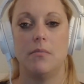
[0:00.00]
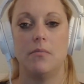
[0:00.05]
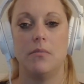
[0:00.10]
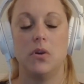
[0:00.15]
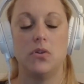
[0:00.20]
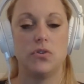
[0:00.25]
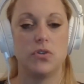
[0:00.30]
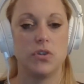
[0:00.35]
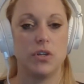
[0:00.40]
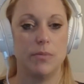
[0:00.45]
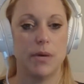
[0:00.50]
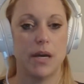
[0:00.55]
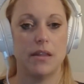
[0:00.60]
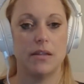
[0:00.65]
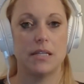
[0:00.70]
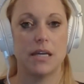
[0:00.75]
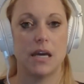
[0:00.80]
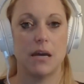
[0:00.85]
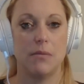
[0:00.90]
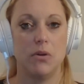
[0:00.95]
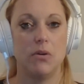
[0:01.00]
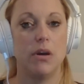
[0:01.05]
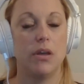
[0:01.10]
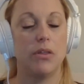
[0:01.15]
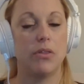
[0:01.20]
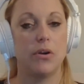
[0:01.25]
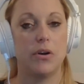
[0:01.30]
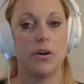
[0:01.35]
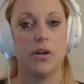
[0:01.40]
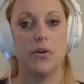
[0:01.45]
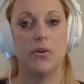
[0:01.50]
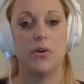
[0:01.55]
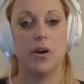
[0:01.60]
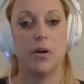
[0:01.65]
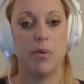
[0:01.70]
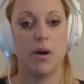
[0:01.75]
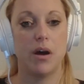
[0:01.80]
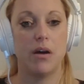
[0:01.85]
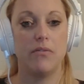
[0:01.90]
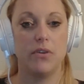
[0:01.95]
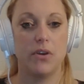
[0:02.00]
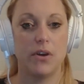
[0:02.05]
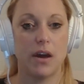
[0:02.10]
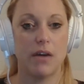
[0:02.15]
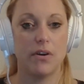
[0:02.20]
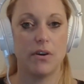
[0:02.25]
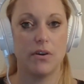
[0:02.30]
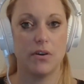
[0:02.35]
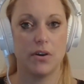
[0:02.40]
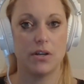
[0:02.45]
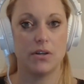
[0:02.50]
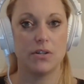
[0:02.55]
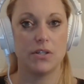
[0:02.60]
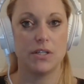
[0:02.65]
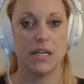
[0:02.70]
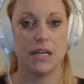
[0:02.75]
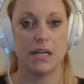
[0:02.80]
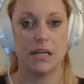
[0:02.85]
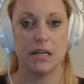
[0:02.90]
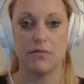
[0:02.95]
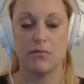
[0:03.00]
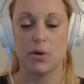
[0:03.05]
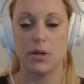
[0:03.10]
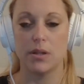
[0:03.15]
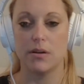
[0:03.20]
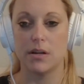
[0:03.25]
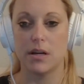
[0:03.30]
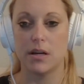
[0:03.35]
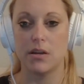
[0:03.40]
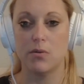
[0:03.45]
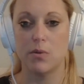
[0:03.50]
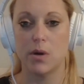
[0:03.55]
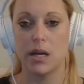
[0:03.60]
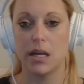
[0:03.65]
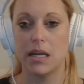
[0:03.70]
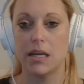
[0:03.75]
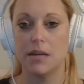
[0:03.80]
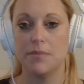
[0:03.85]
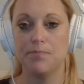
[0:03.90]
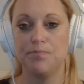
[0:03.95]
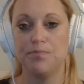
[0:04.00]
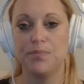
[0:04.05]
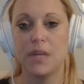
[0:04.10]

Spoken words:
Usually by the time you hit 30 or above, you have a good understanding of whether or not you want a kid.